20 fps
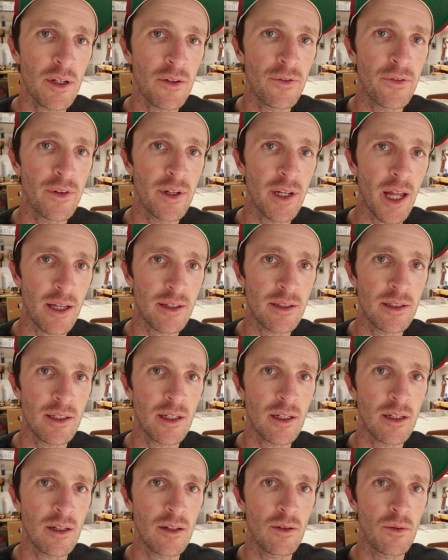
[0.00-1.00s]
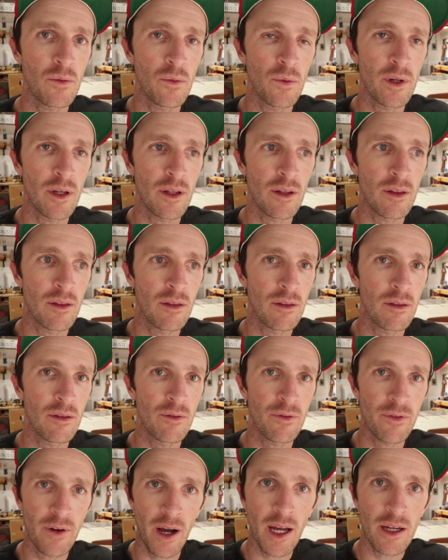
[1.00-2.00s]
bit of finessing with
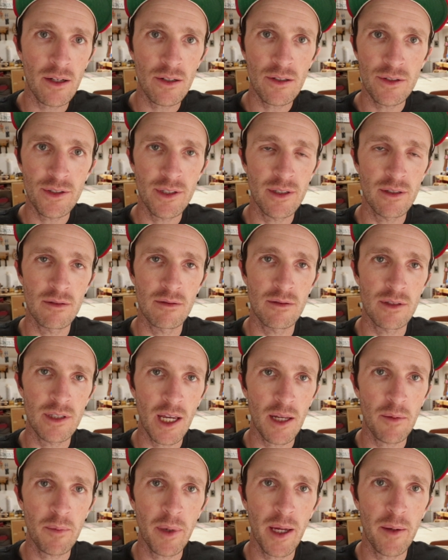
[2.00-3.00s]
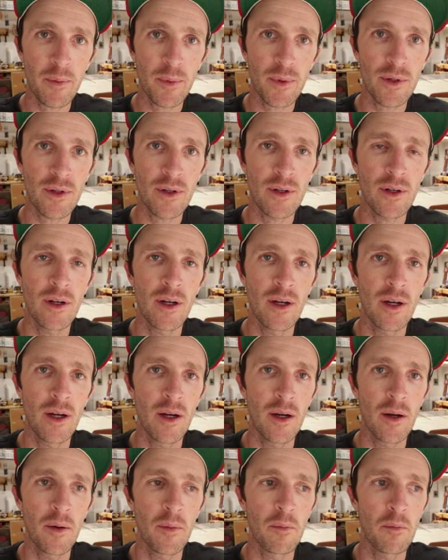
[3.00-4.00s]
files and sandpaper,
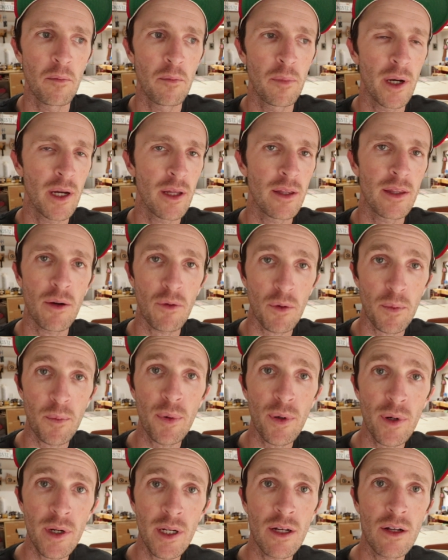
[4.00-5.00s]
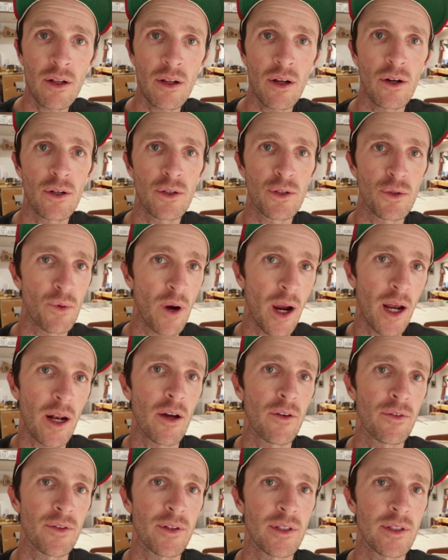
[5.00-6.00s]
but they were pretty close right
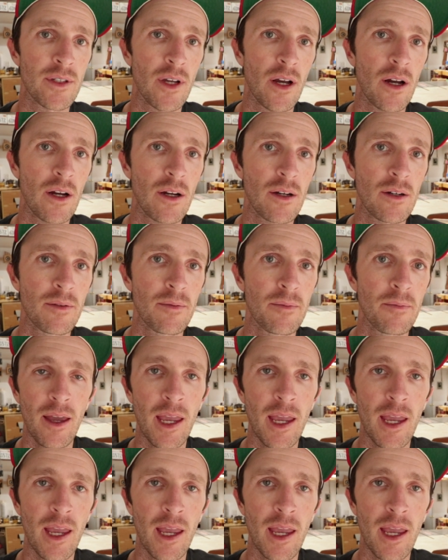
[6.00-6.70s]
off the saw.